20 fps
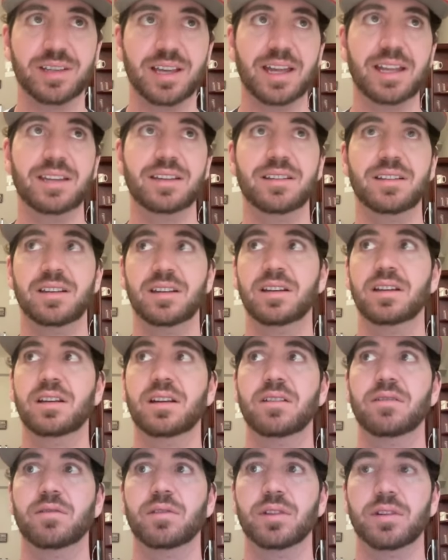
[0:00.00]
And
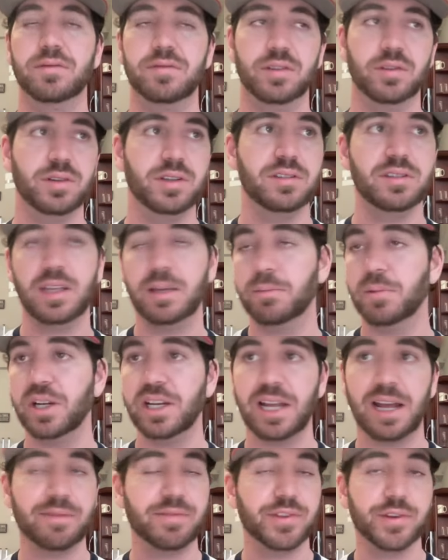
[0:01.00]
for the Phillies, they
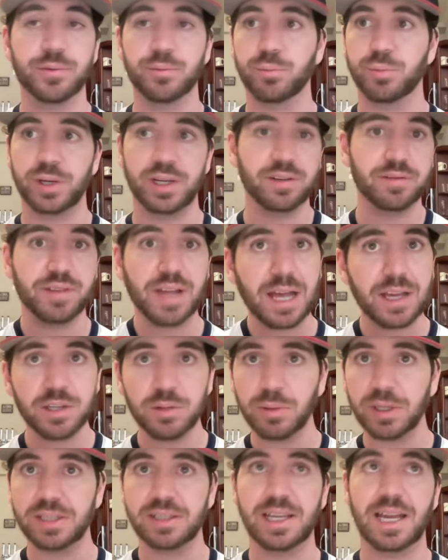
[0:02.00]
might have to
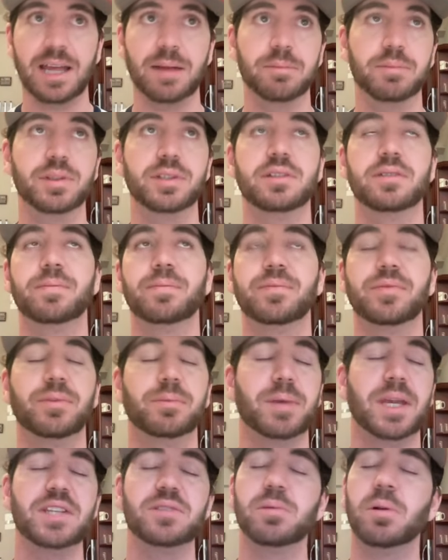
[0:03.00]
reevaluate that. But
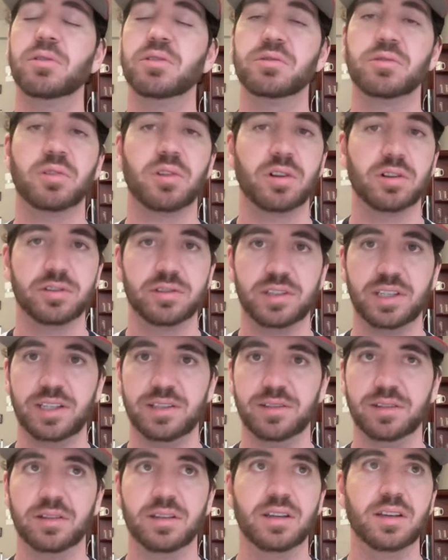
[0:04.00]
baseball is a long
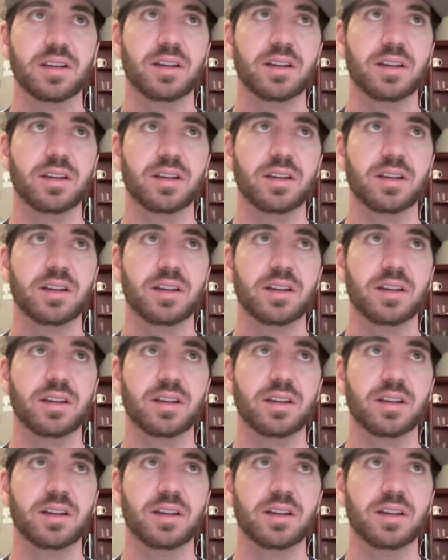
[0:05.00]
season.